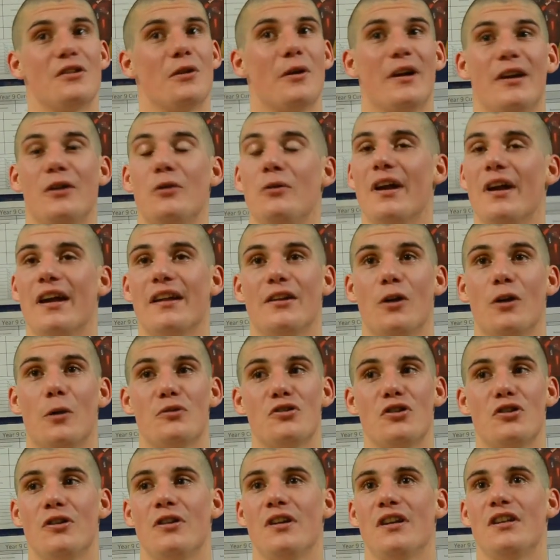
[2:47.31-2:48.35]
he don't get the
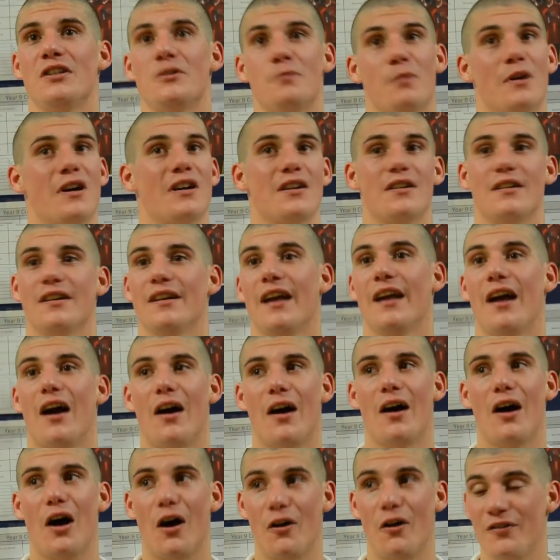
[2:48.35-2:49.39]
opportunities, but
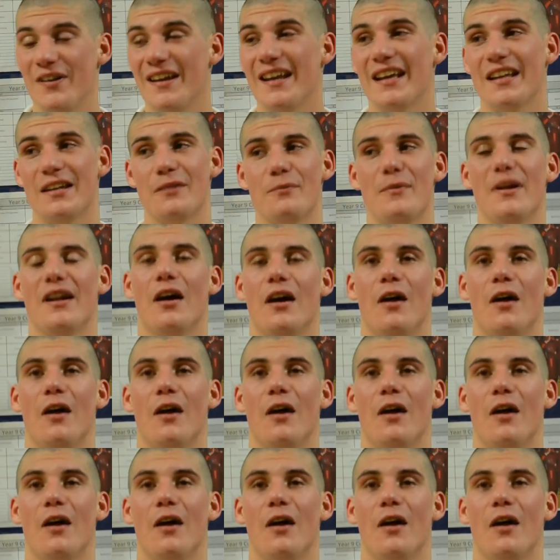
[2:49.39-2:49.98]
I think at the minute,